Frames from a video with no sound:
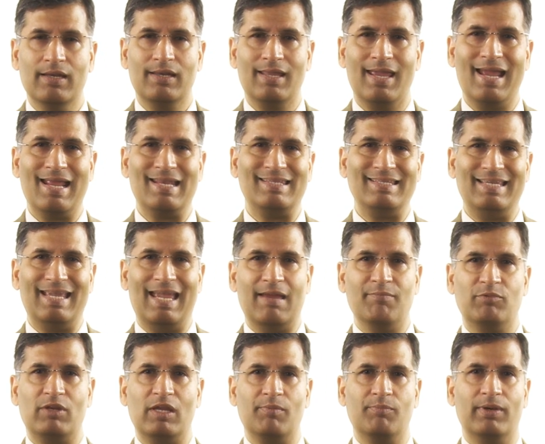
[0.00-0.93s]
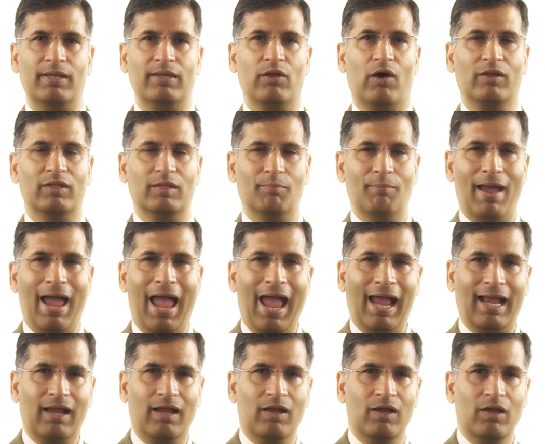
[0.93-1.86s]
take the empty bin on the
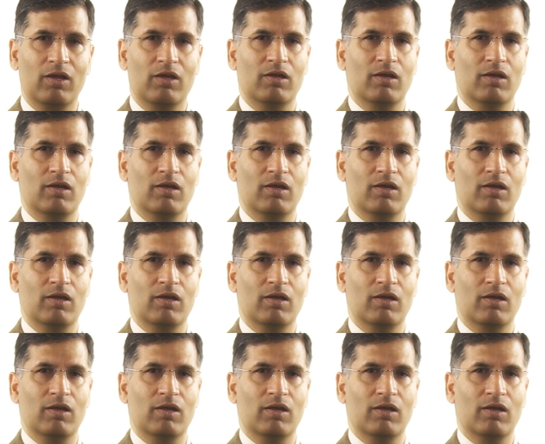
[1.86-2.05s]
back,